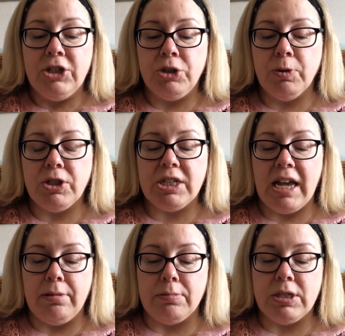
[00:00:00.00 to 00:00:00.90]
She wants to
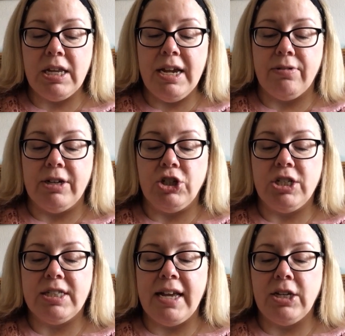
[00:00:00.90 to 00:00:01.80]
keep them secret.
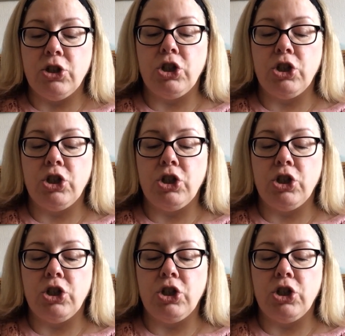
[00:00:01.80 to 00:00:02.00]
She said